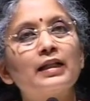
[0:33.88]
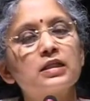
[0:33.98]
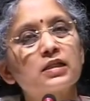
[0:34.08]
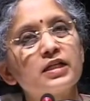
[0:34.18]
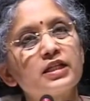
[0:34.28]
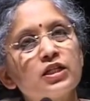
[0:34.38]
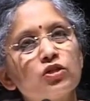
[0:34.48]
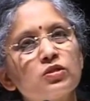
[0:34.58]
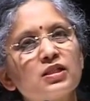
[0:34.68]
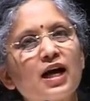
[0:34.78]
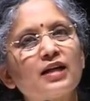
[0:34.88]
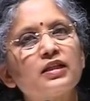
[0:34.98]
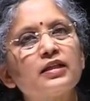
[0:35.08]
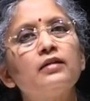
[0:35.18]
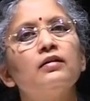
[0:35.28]
And this continues
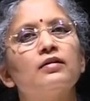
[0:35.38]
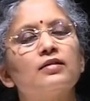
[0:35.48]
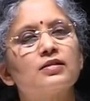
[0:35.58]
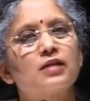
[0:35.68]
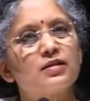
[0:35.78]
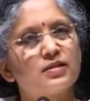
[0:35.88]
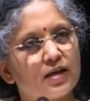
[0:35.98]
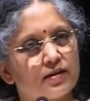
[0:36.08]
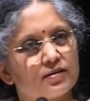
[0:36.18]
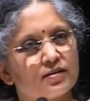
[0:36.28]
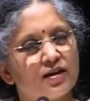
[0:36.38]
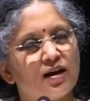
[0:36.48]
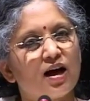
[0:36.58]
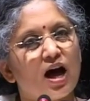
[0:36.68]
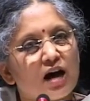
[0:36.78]
until the sun sets.
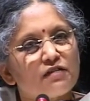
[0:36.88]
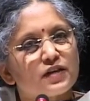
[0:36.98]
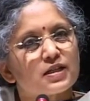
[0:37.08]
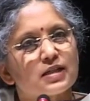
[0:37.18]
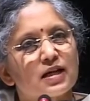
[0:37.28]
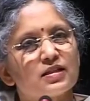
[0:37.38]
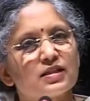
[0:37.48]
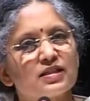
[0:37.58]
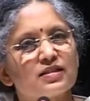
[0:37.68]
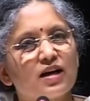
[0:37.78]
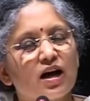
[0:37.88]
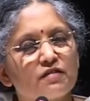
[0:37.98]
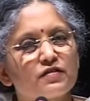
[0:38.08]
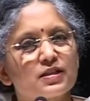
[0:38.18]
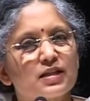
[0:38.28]
After
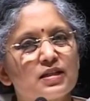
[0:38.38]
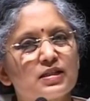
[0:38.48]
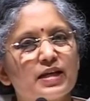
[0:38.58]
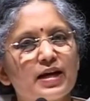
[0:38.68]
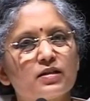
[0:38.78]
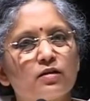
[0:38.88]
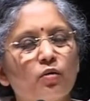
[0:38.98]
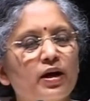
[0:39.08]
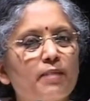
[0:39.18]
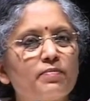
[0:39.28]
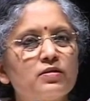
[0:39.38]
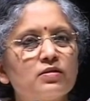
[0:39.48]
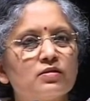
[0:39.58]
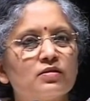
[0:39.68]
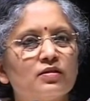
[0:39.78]
sunset, what
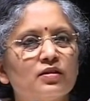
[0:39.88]
happens?